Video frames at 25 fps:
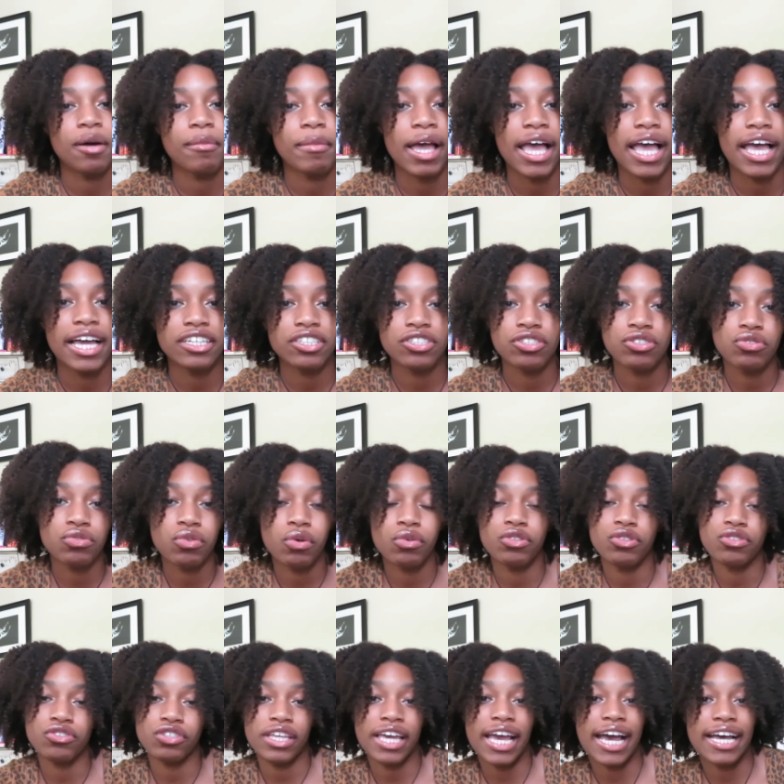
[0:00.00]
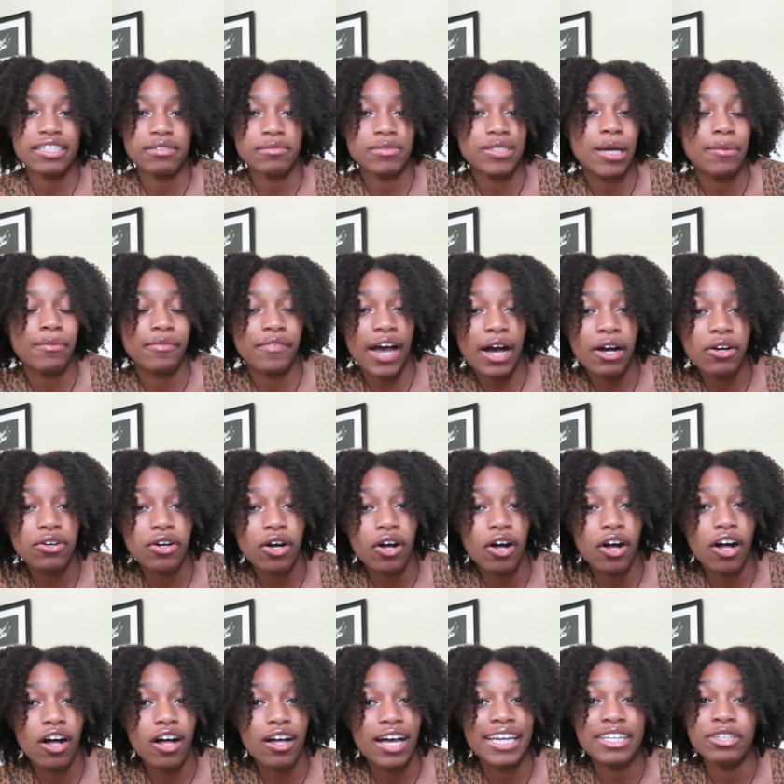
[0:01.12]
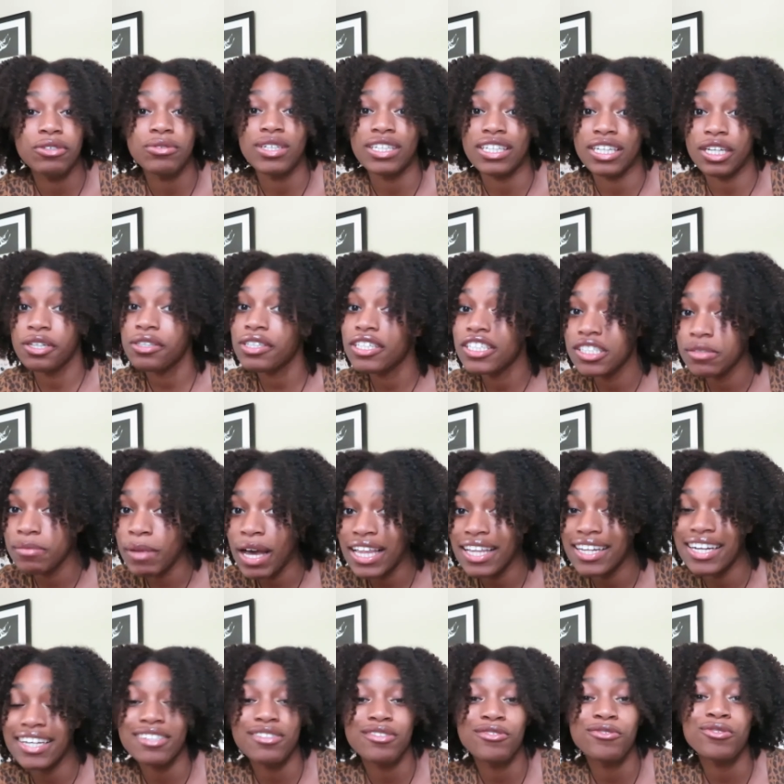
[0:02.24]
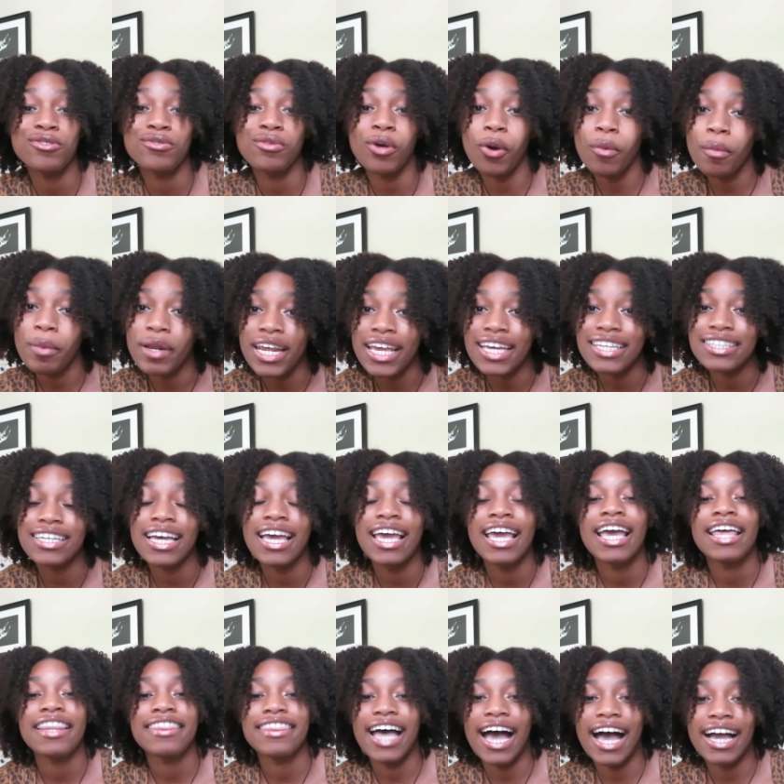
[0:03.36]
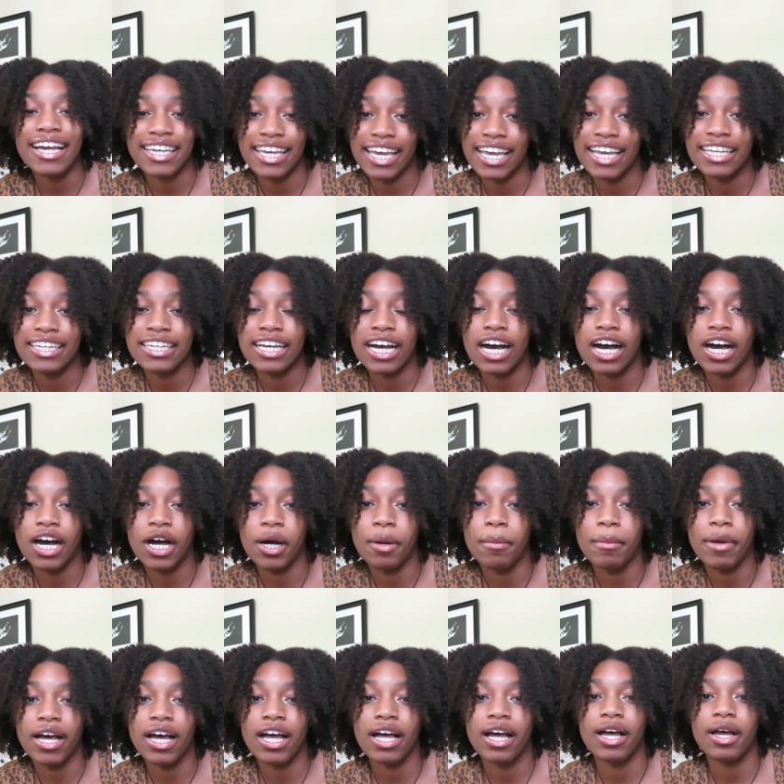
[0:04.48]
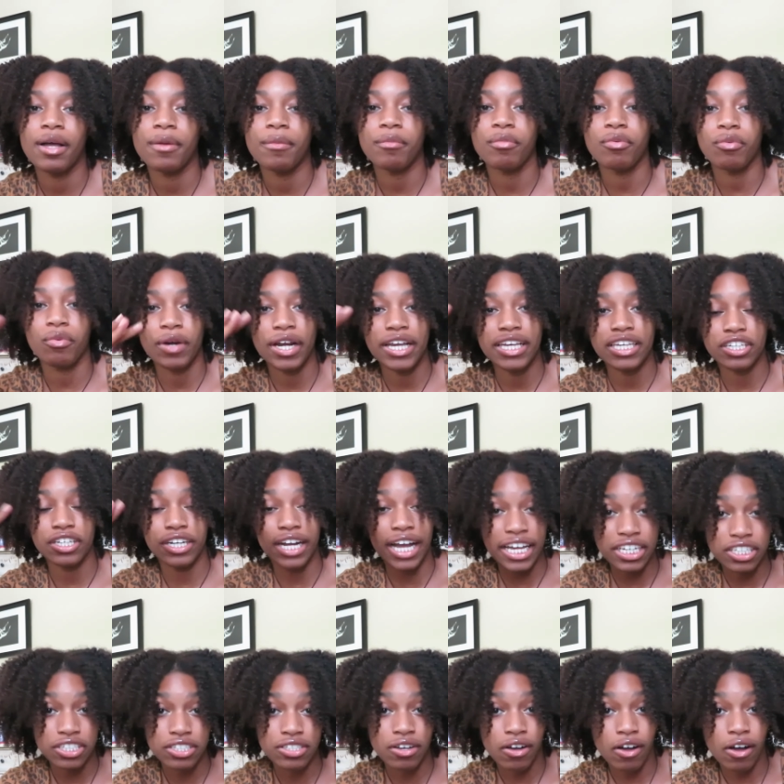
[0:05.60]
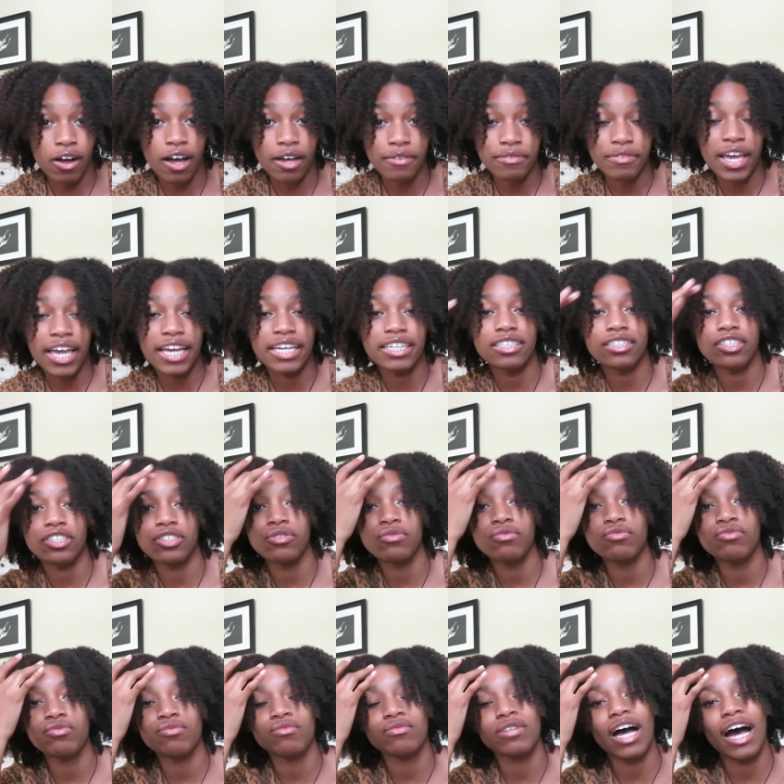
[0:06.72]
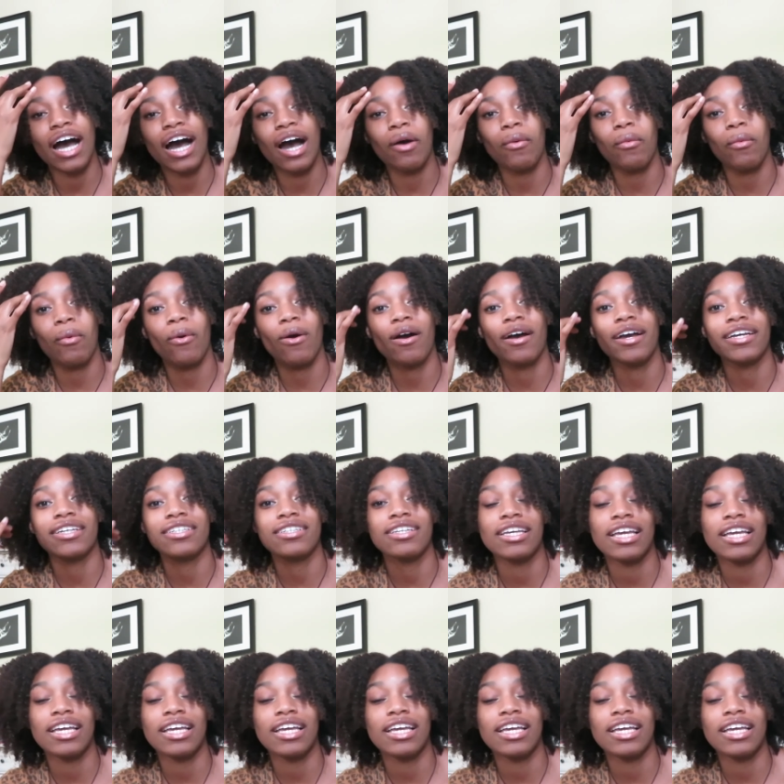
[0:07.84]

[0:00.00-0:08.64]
edge control usually has some type of alcohol, and you can literally smell it as soon as you open it. That can break your edges off, and you do not want